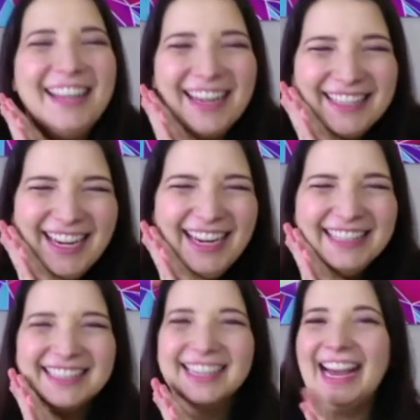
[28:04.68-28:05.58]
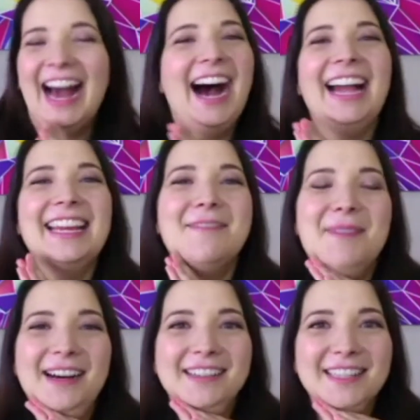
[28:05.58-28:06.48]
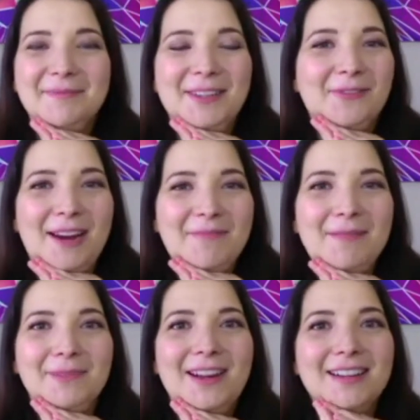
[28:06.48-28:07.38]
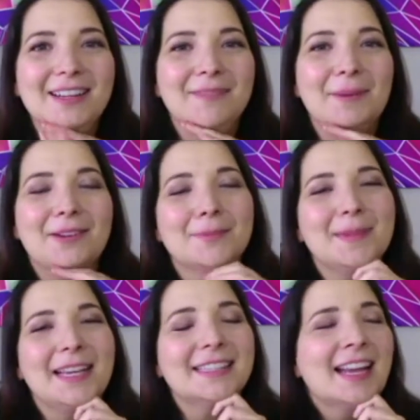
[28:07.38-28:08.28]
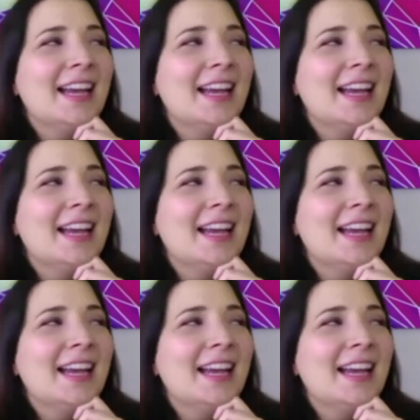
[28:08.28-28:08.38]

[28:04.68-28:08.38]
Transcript: I can't I can't possibly write my blog post because